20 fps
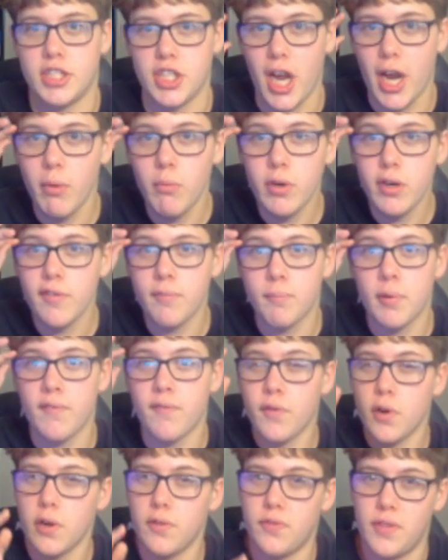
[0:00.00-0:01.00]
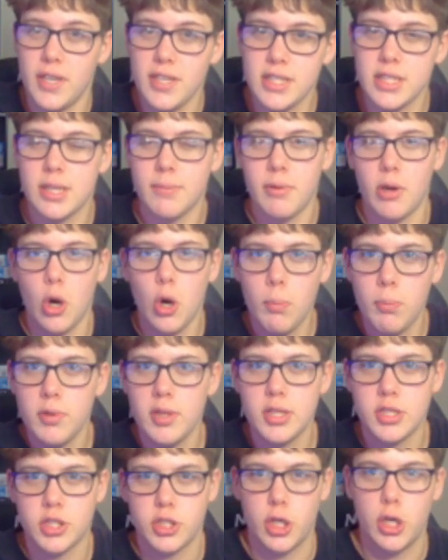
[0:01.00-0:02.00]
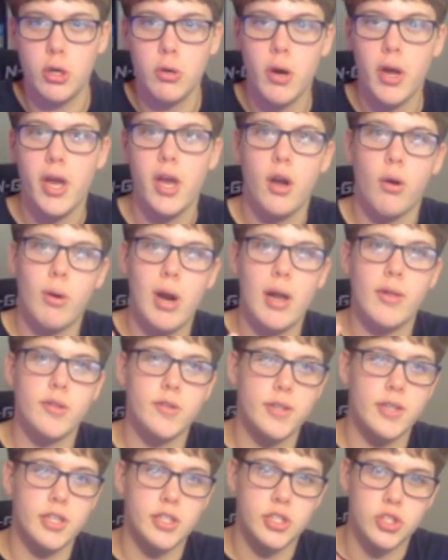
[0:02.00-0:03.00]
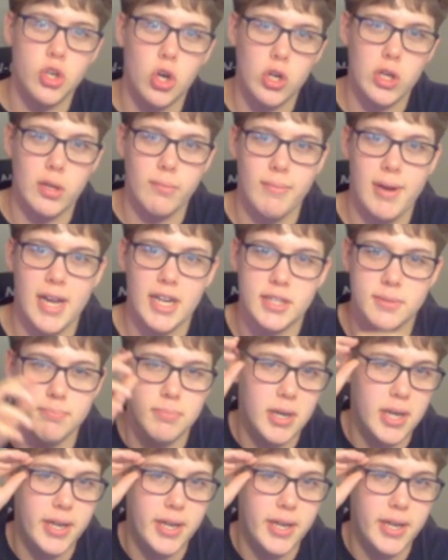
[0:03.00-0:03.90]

I would have preferred this to open the show rather than the Charlotte match, but